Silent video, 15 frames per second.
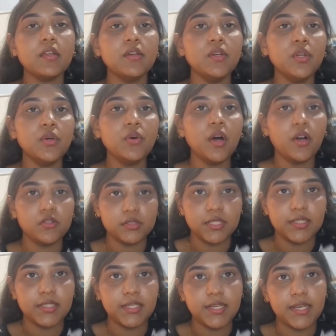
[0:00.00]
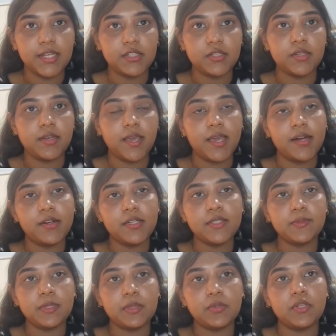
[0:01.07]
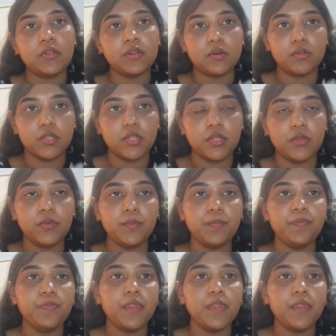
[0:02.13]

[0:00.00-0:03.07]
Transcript: no authentication errors between Roundcube,